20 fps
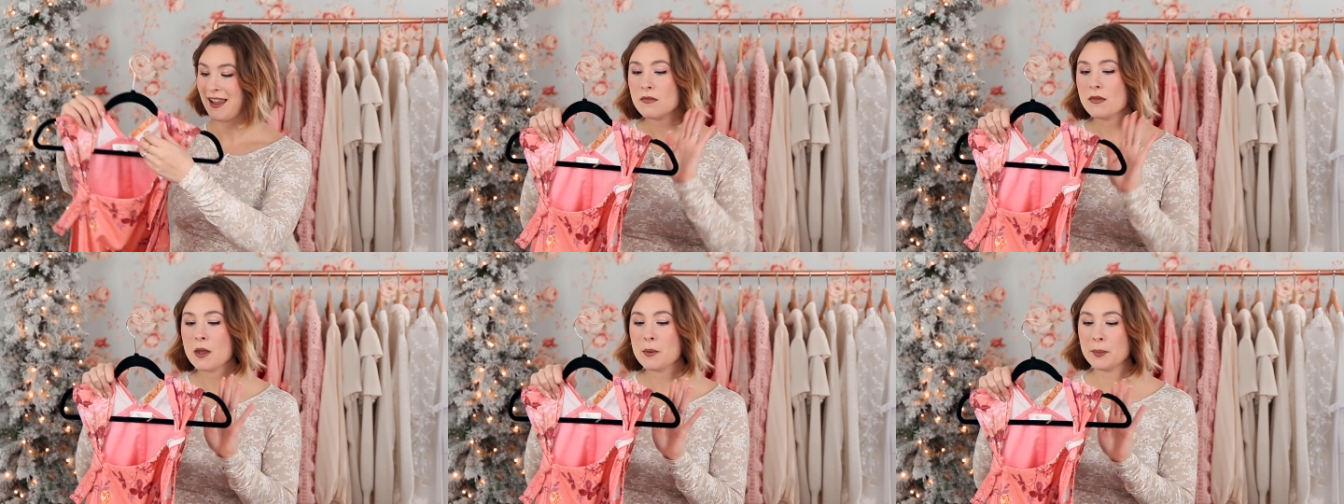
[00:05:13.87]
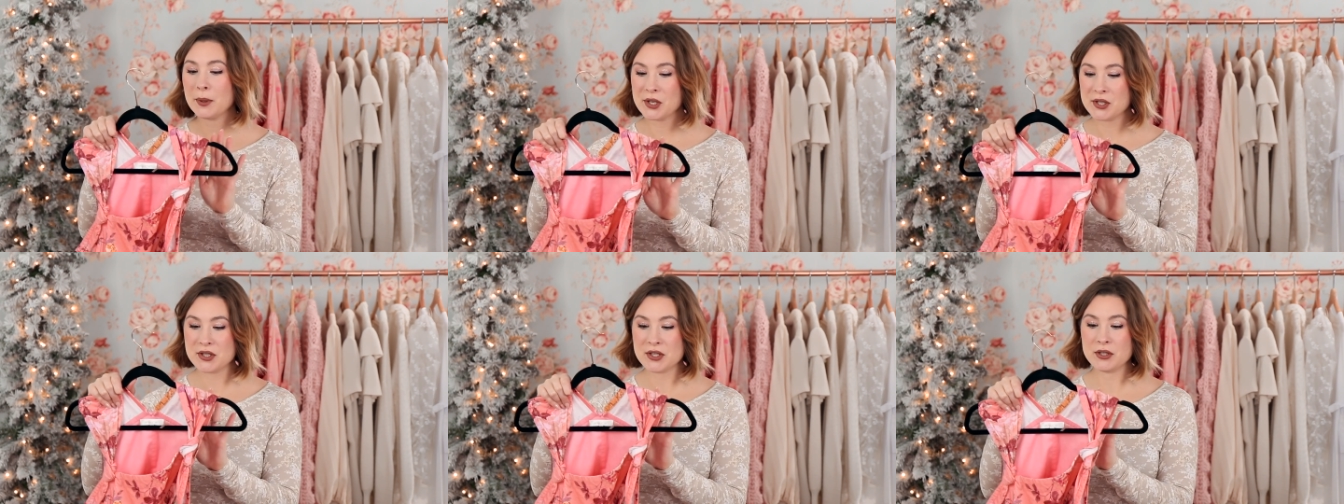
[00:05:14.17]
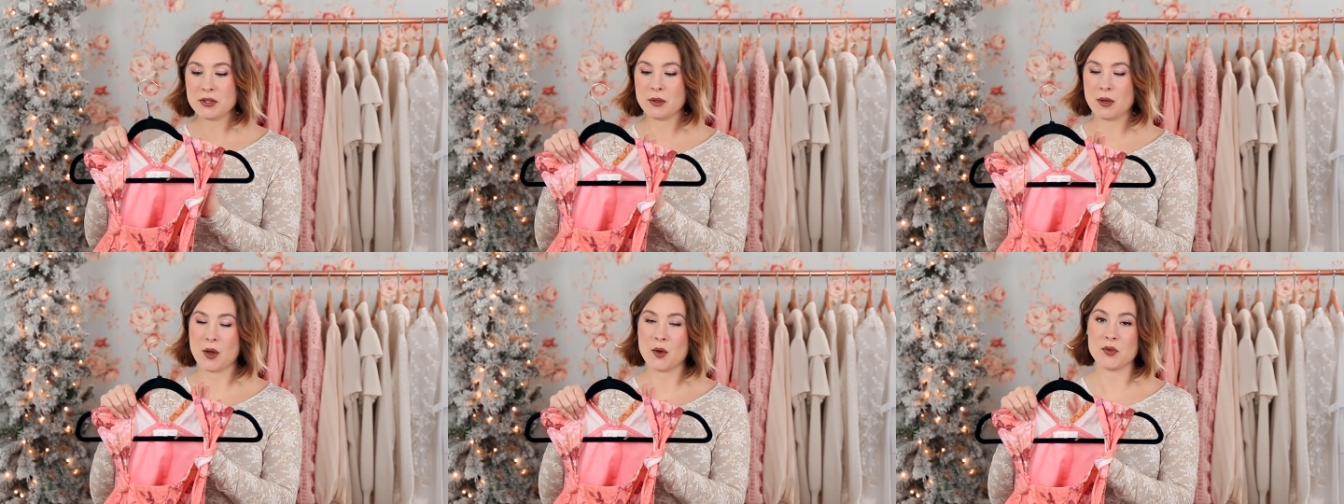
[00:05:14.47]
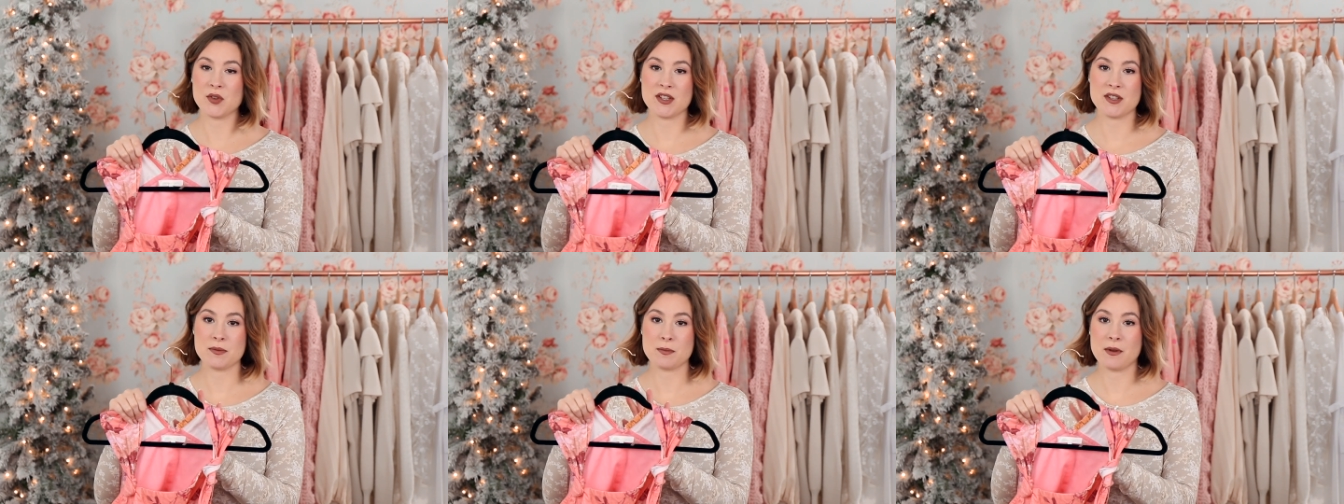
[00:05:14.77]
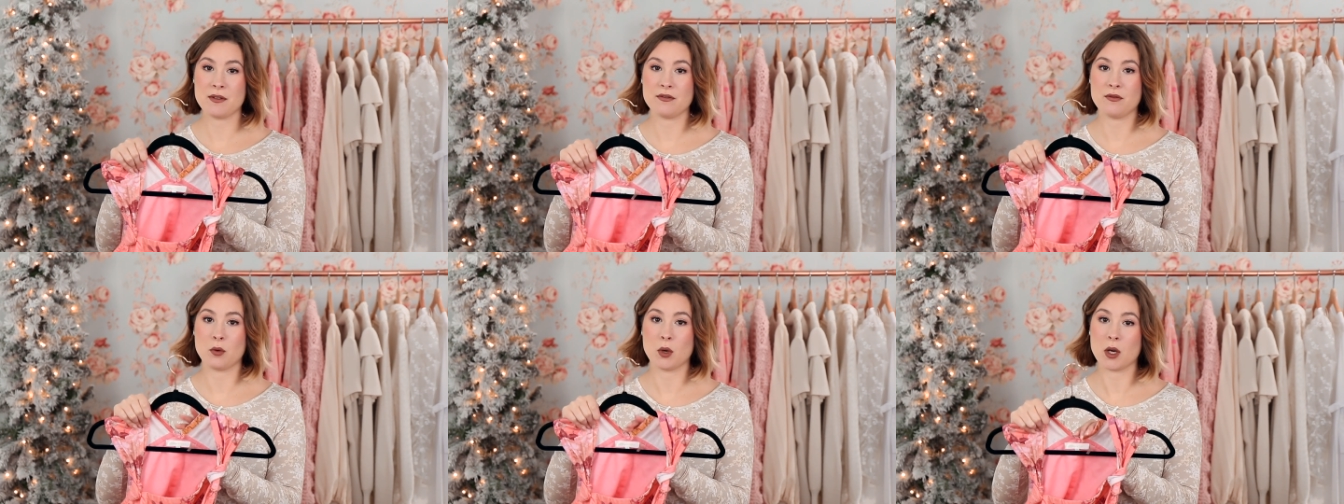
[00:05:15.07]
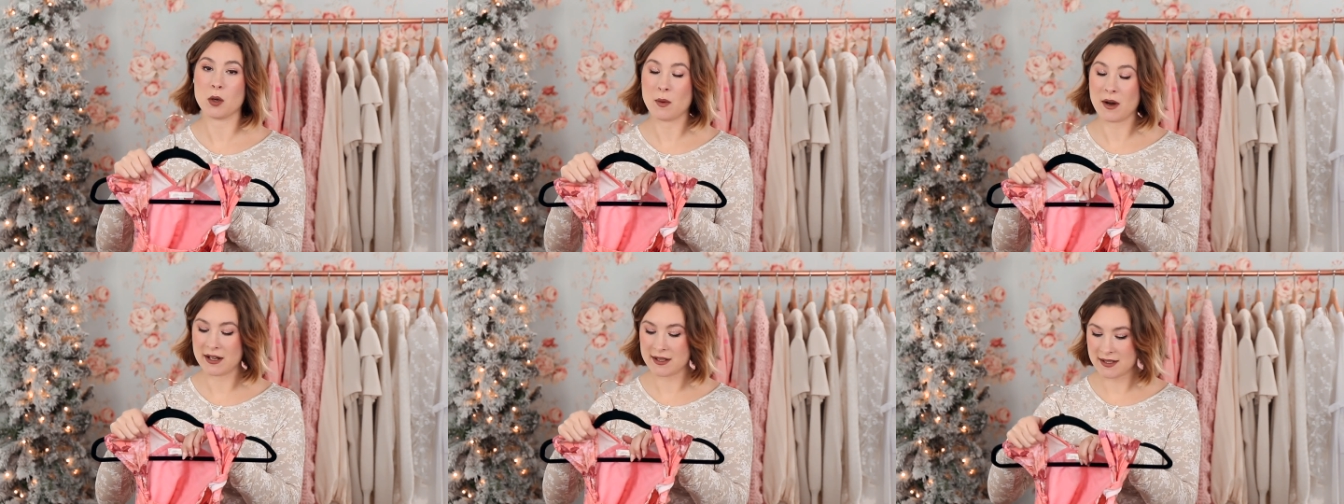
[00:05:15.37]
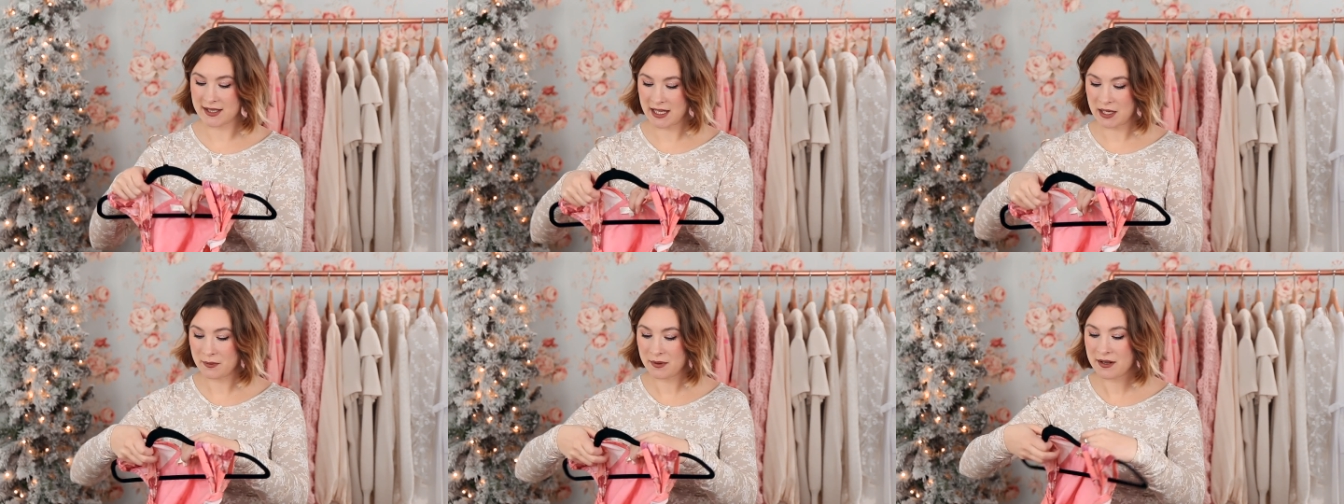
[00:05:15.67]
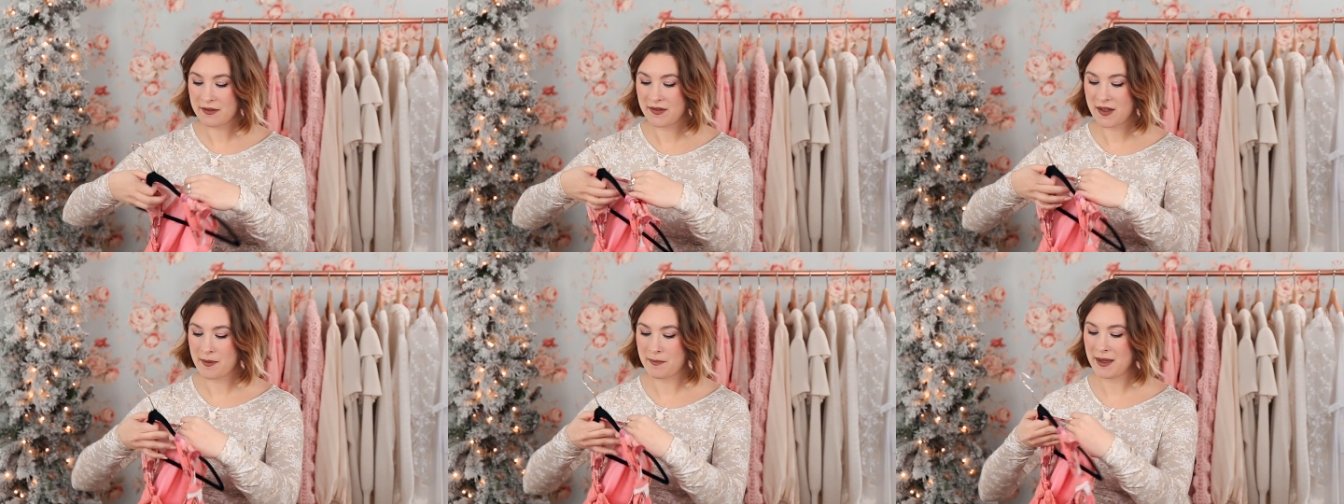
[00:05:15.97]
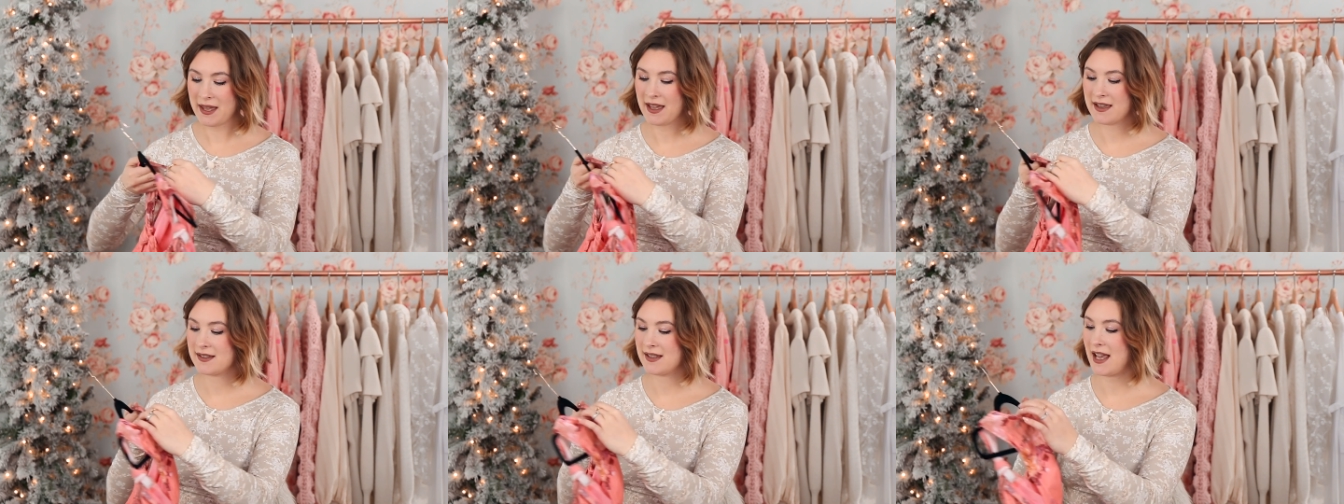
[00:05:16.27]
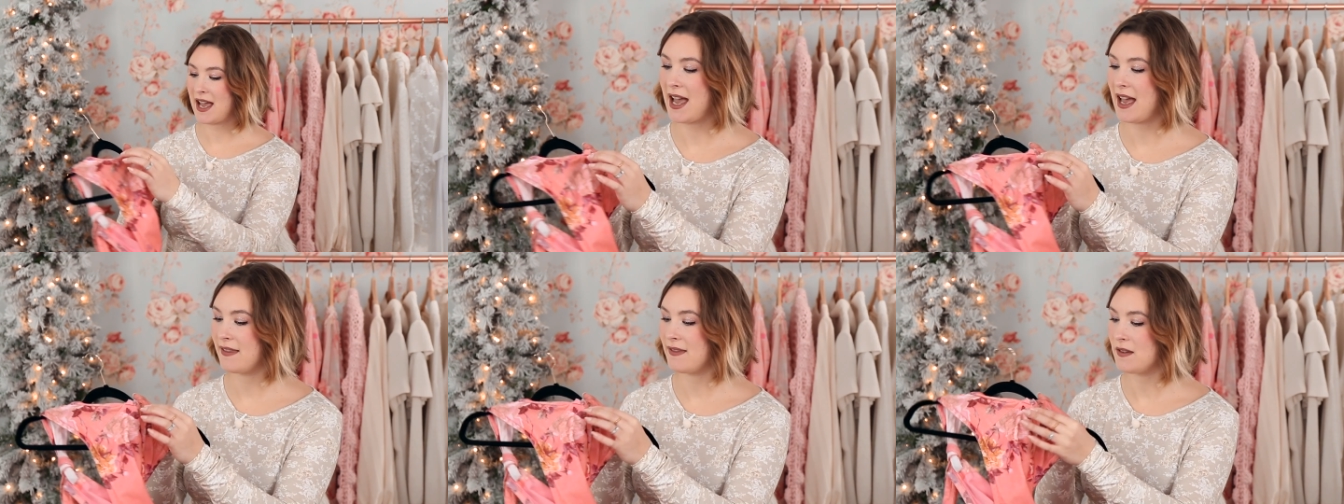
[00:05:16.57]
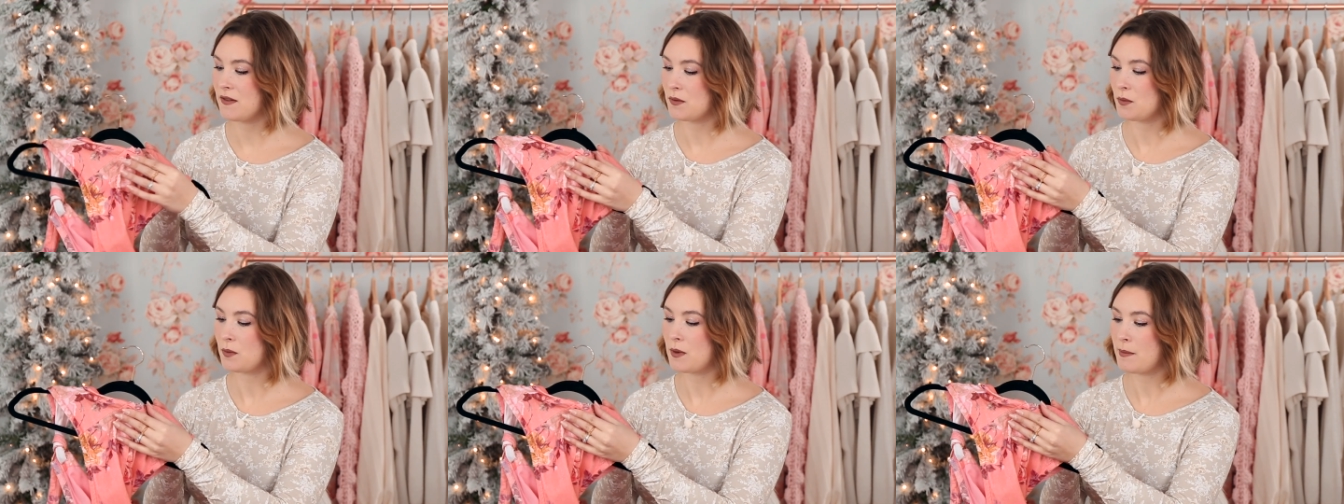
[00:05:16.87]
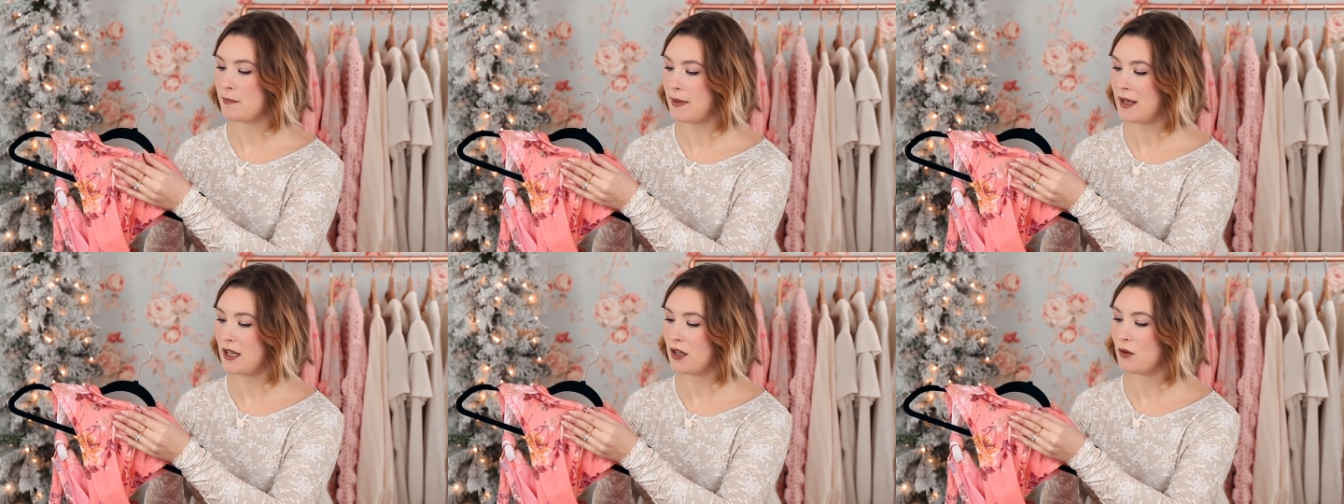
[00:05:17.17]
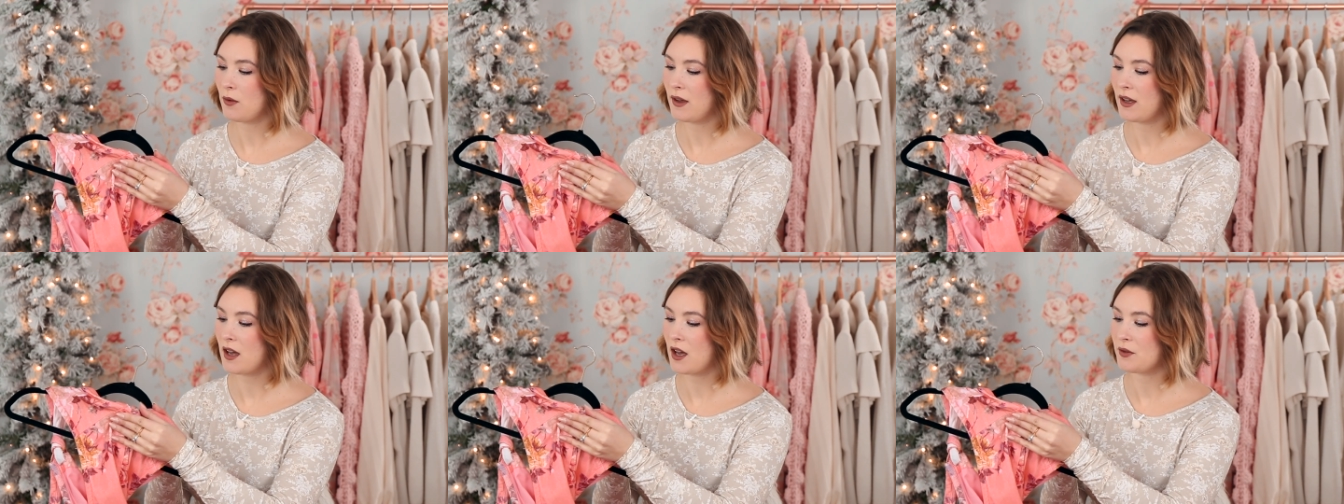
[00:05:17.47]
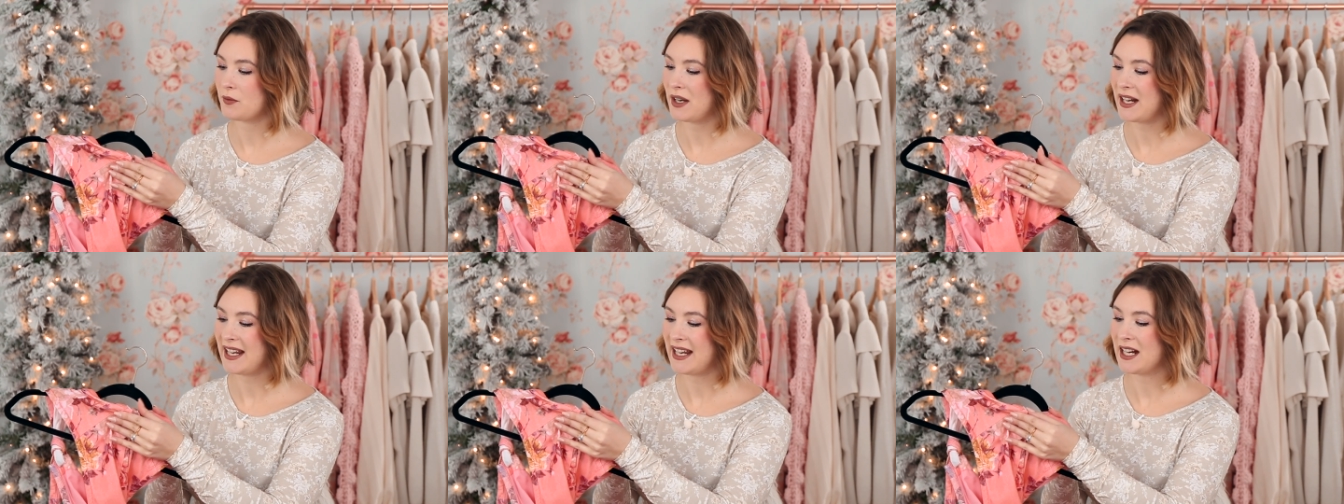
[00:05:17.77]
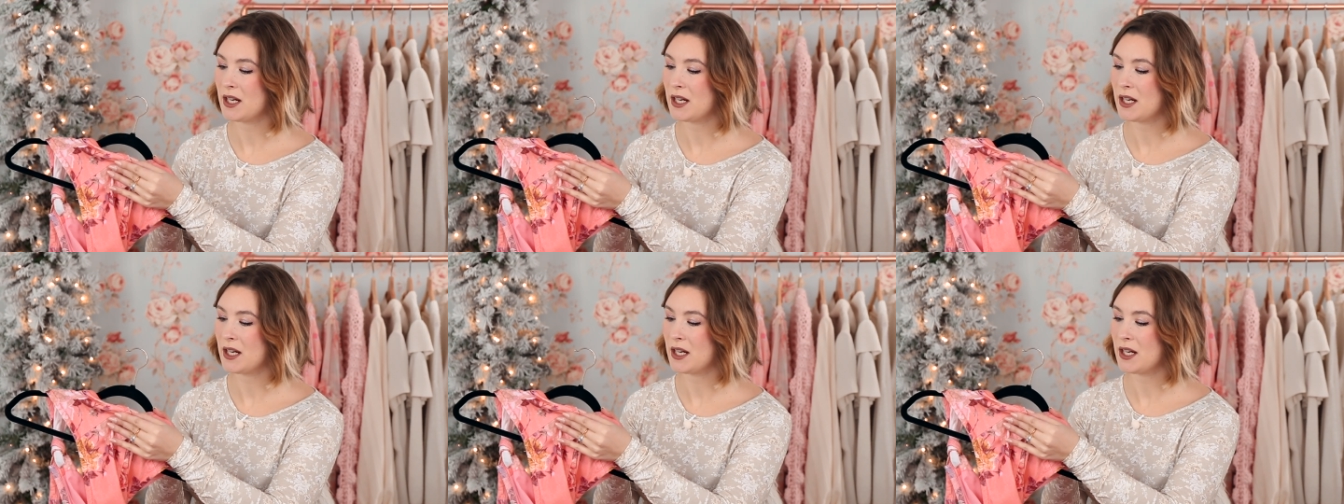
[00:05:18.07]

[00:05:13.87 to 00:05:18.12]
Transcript: The person who owned this before wanted to get rid of it because it had this ripping going on right